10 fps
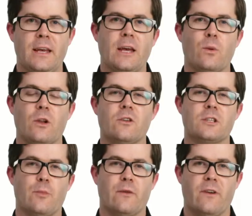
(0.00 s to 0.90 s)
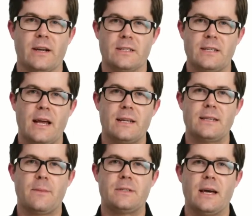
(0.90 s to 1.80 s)
It will also provide a status
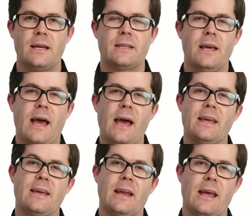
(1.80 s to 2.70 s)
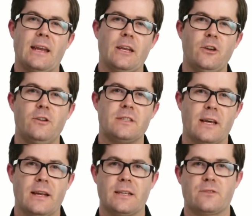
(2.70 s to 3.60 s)
update and get any new
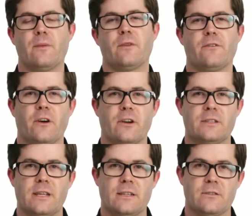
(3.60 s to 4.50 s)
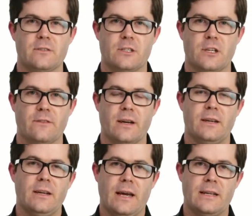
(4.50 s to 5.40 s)
settings from the PhotoSentinel server
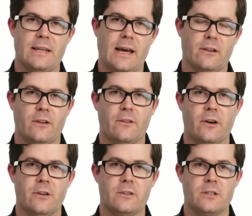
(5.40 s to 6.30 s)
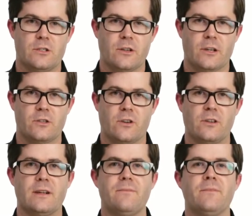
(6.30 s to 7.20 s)
and download those to the
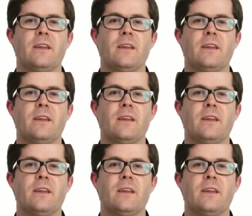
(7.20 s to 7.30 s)
controller.